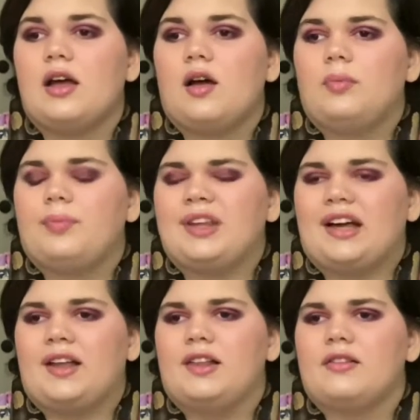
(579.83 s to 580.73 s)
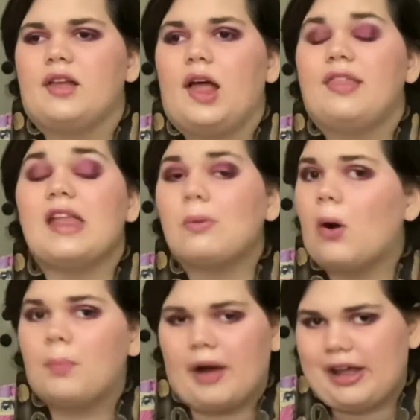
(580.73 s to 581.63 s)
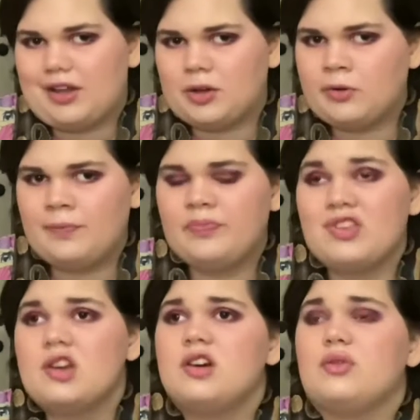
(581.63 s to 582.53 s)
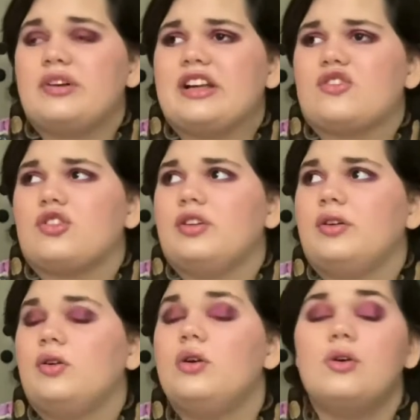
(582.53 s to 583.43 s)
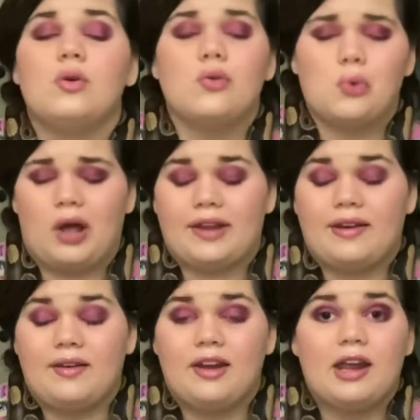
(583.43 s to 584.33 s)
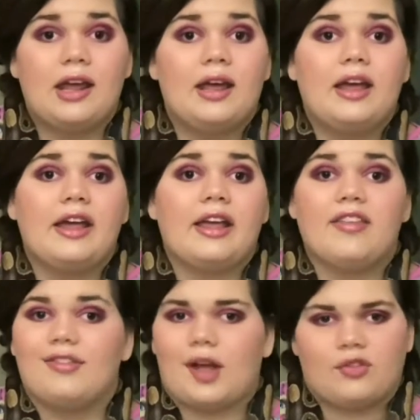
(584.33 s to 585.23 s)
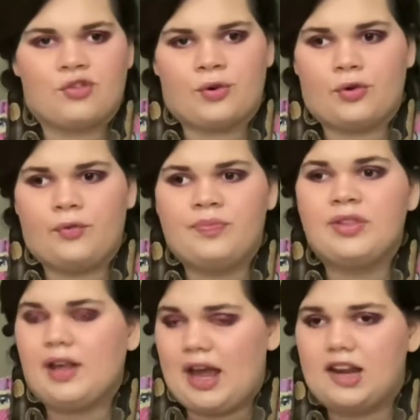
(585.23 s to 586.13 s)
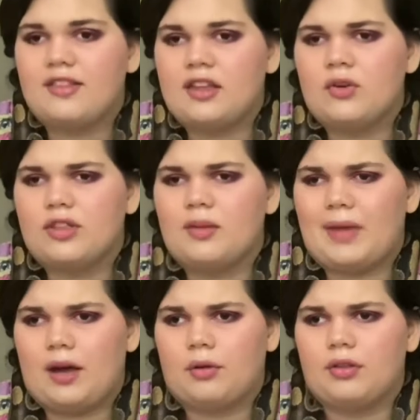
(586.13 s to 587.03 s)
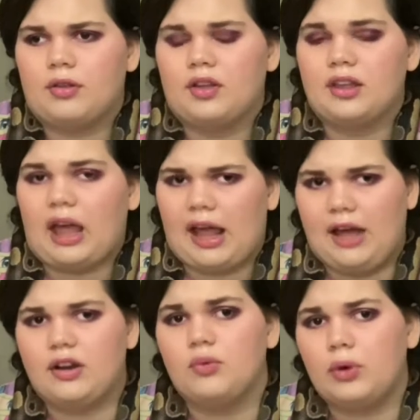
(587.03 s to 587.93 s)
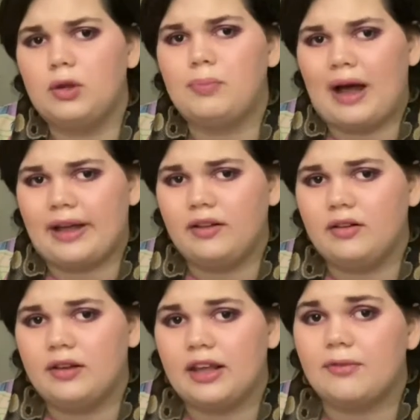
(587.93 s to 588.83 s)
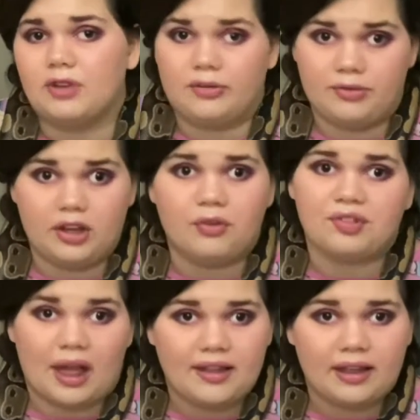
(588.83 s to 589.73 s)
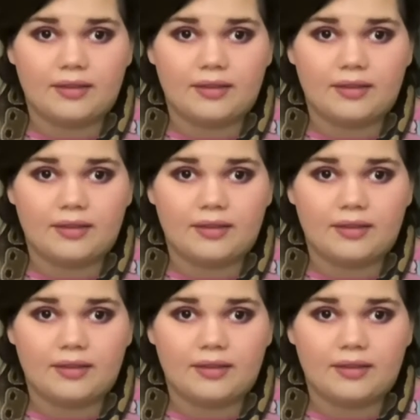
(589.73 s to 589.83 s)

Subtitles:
because they won't bite you, which, one, is not true. Anything with a mouth can and will bite if it feels like it.